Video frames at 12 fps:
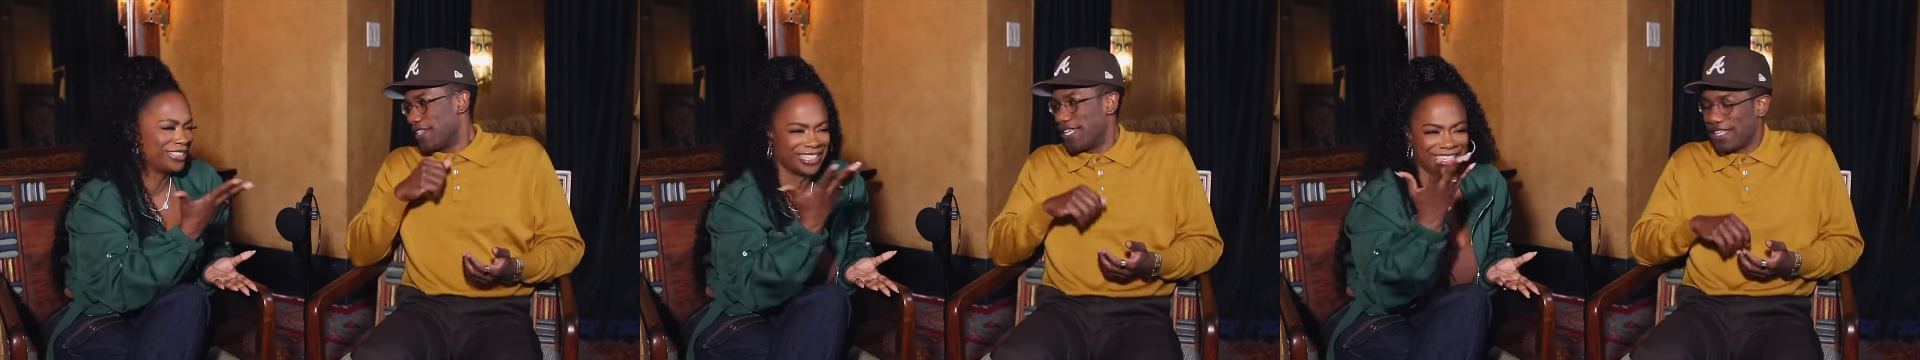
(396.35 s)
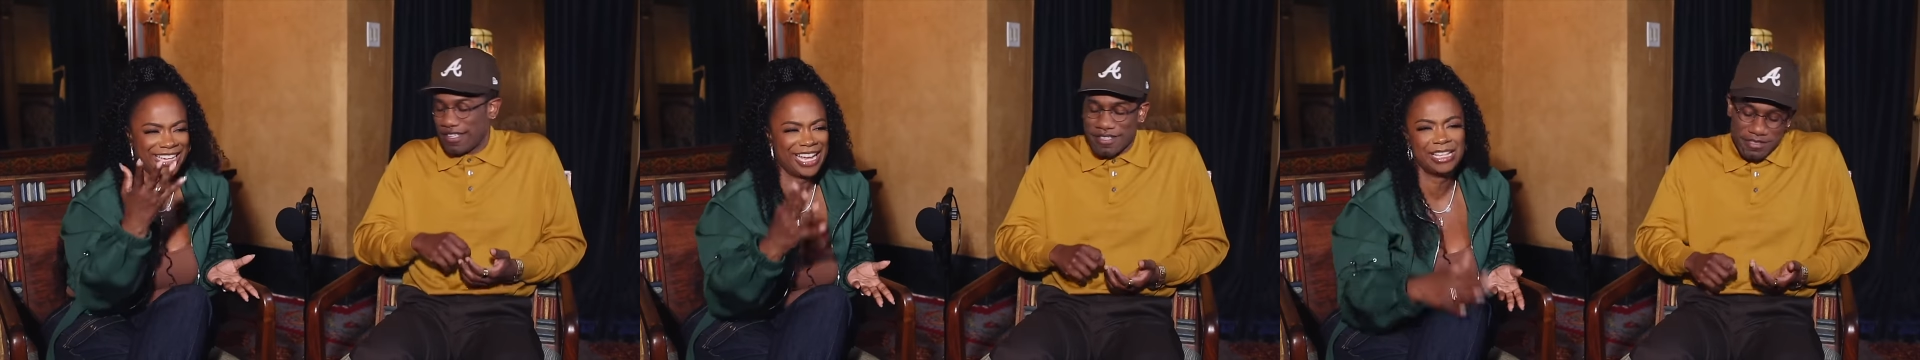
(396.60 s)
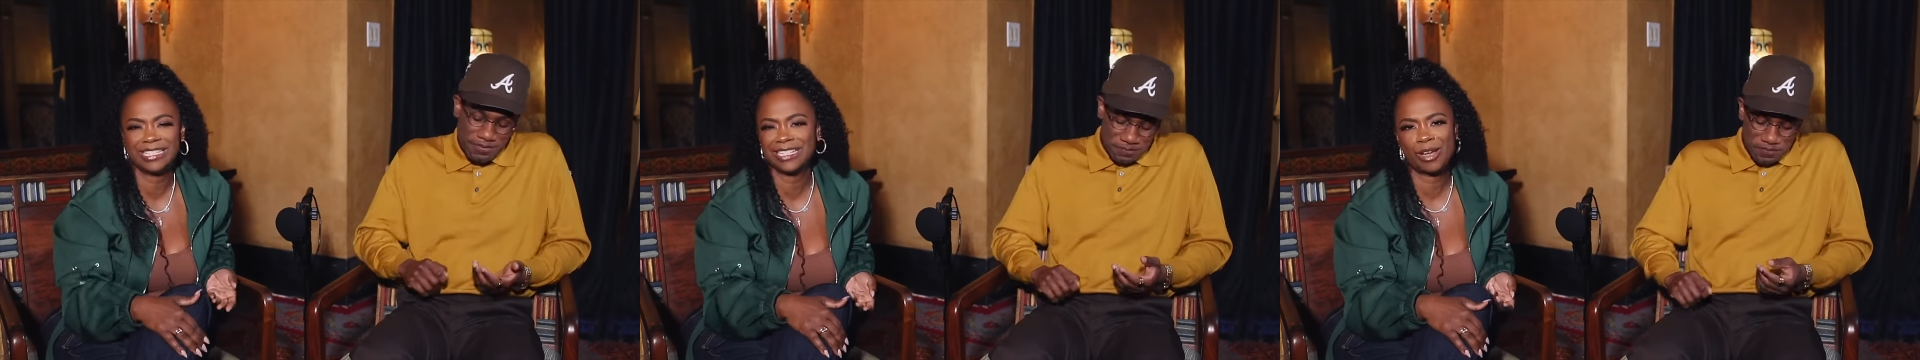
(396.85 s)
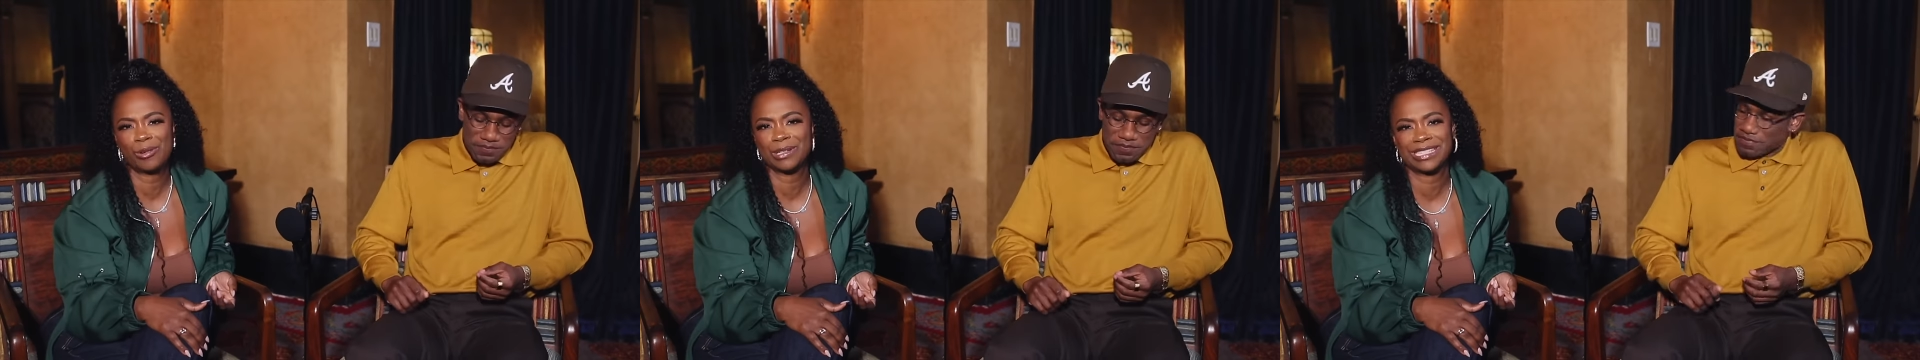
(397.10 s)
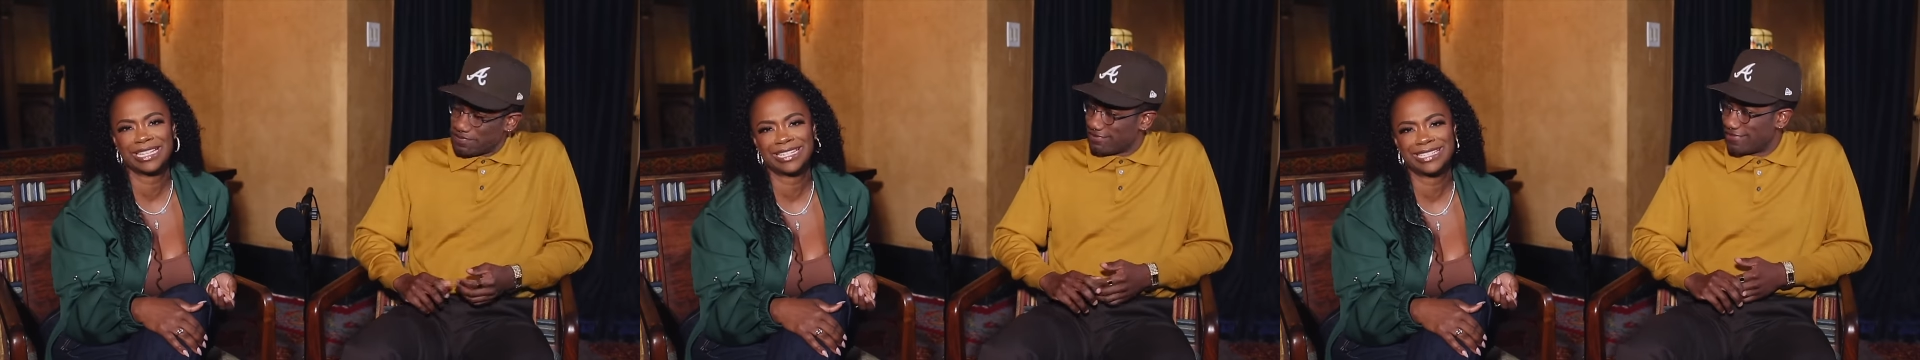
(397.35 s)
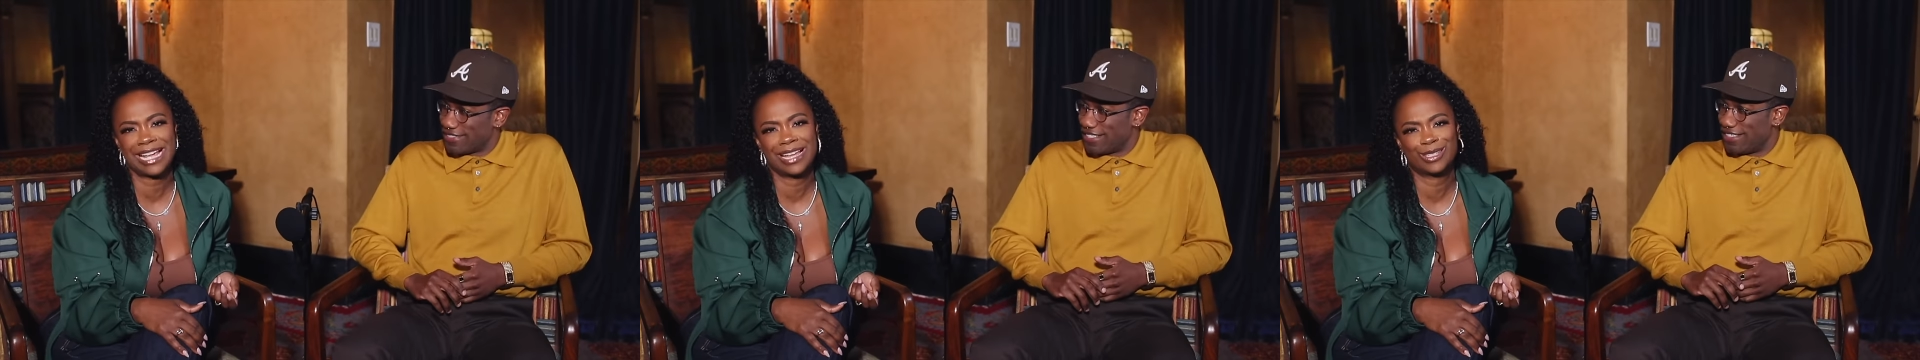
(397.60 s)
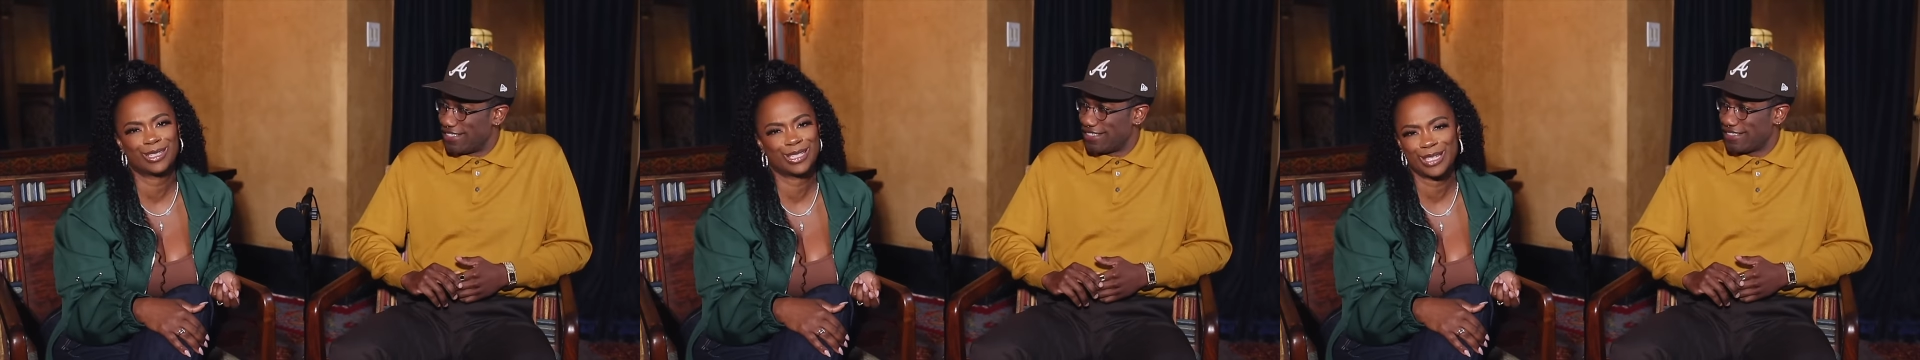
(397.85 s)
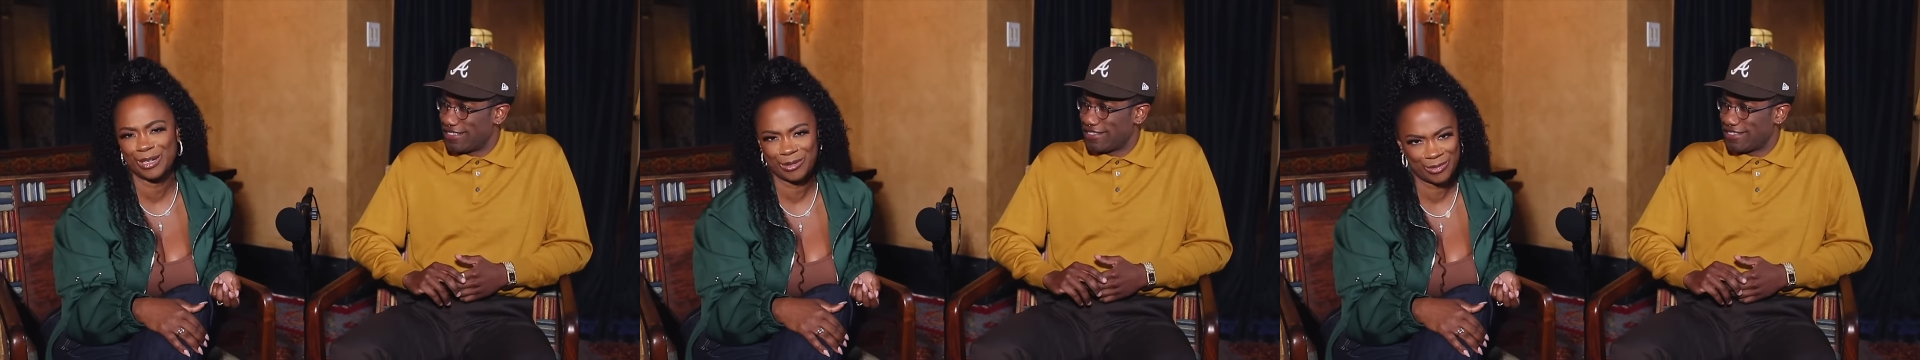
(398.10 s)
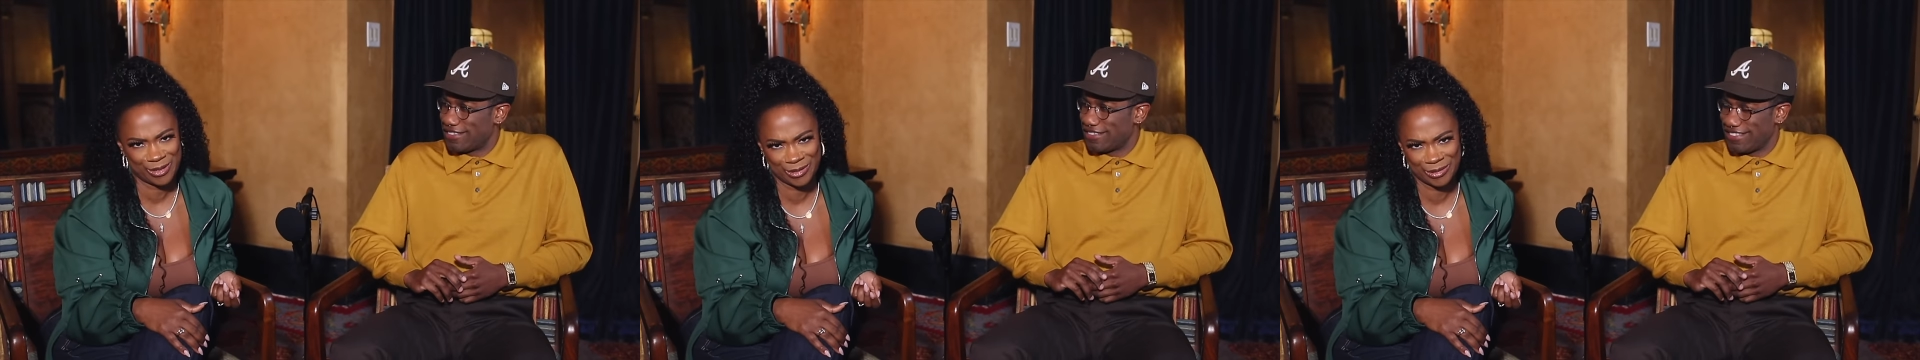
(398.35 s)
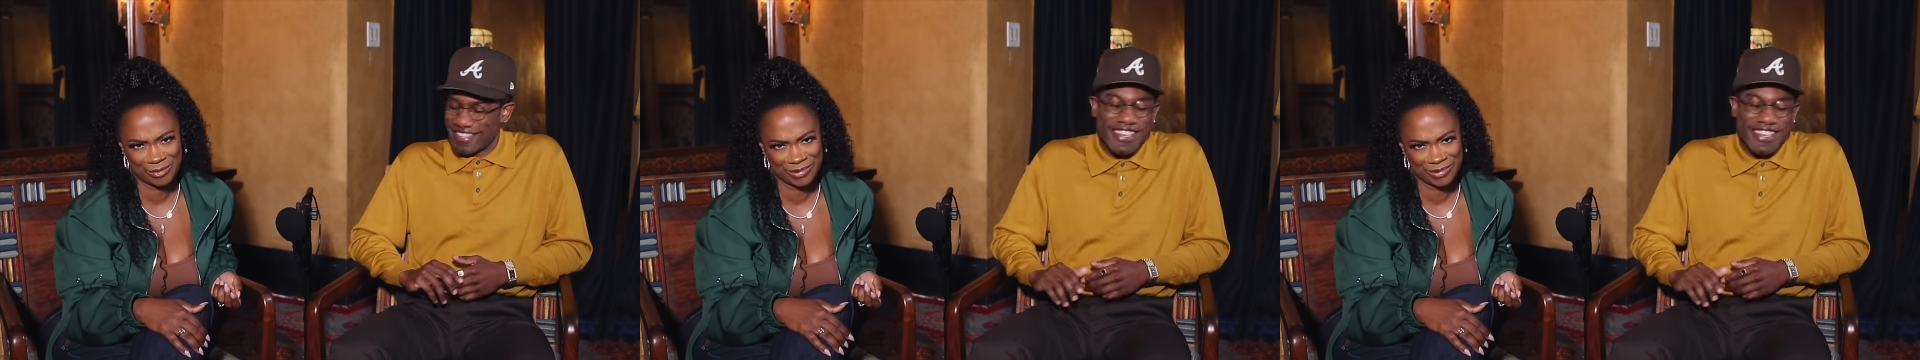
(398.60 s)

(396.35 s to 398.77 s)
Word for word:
Speaker 1: yeah. I always say the title of the song wrong. I'm